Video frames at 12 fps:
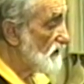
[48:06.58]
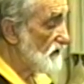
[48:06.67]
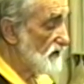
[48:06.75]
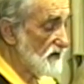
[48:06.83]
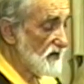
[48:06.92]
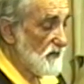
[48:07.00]

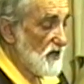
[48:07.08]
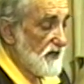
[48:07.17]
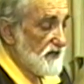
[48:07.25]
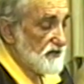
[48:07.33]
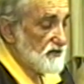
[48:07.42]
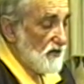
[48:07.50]
then the
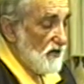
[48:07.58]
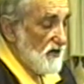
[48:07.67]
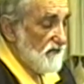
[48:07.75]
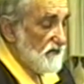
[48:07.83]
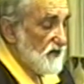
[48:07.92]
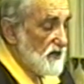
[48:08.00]
mind is
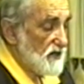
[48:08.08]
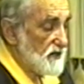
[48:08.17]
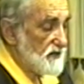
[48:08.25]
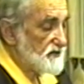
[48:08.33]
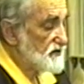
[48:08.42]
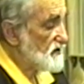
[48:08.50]
offering
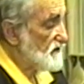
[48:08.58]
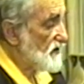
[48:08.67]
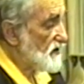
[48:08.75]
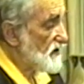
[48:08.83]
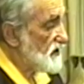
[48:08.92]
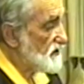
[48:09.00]
us the
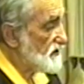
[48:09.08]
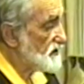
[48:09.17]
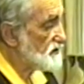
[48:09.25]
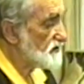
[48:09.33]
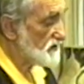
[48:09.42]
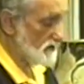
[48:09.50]
very
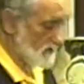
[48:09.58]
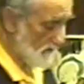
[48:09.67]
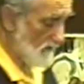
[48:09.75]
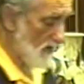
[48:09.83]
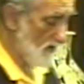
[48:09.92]
conditions for